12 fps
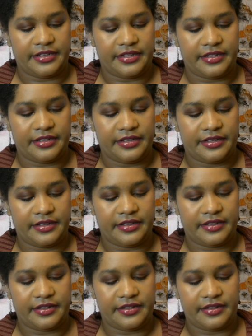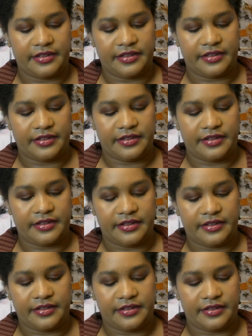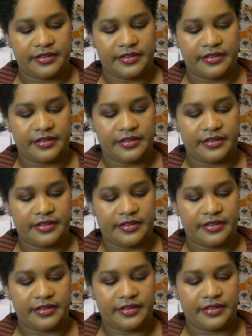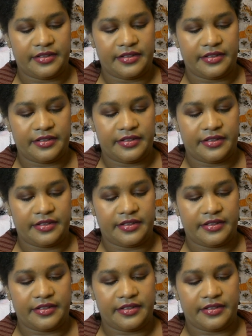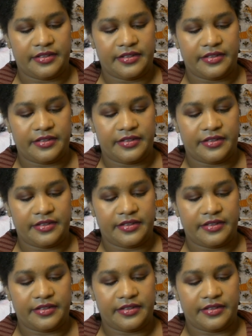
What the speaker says: No one is speaking in this clip.